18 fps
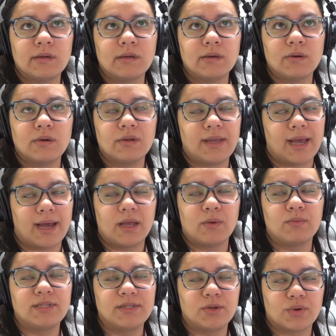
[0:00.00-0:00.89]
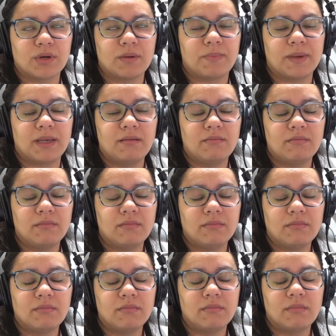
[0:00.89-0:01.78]
it was creepy.
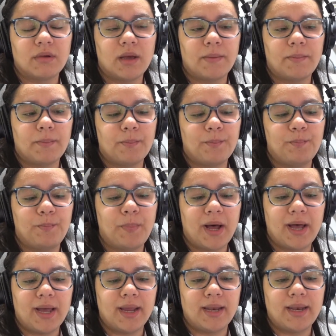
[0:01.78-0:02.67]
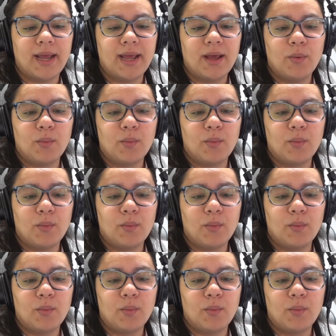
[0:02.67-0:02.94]
But